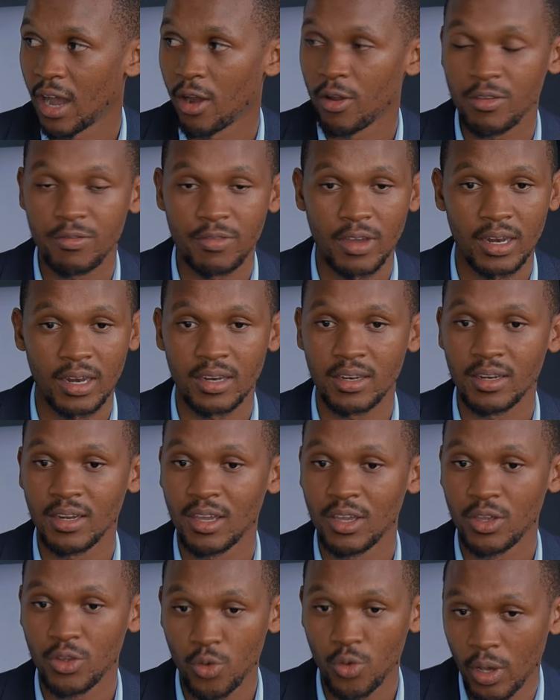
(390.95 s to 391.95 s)
how even
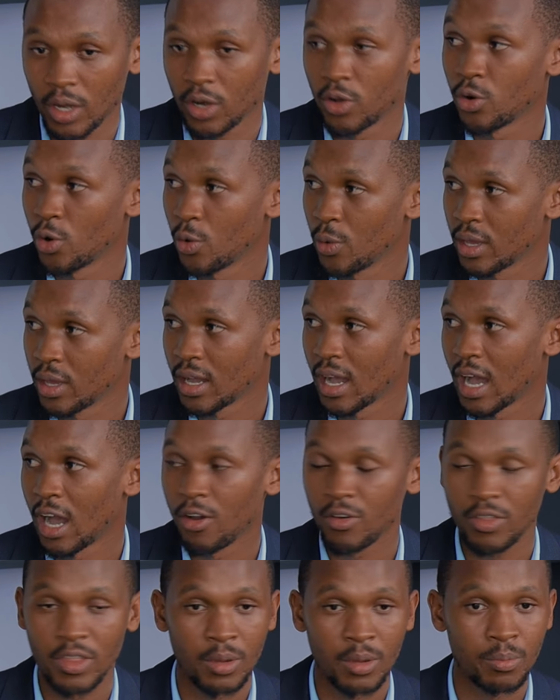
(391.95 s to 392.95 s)
you are growing,
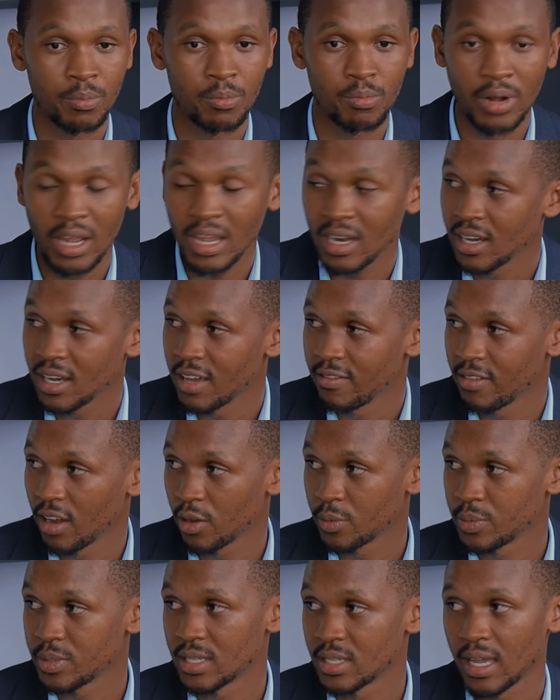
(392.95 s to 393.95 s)
how the brain
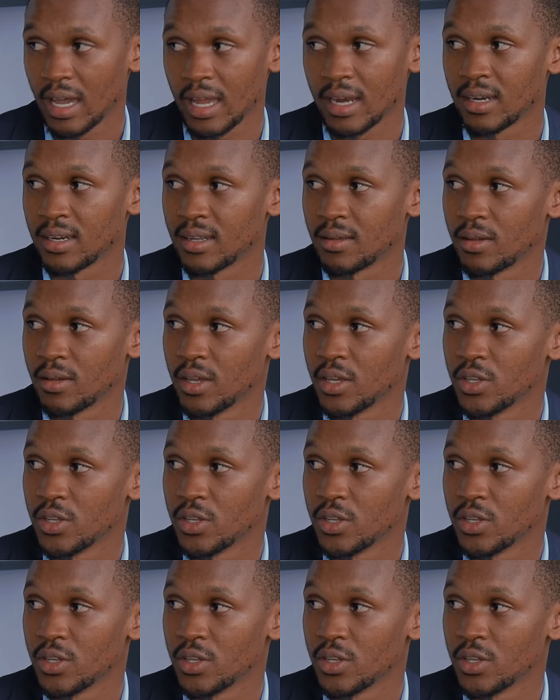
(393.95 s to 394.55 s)
develops, and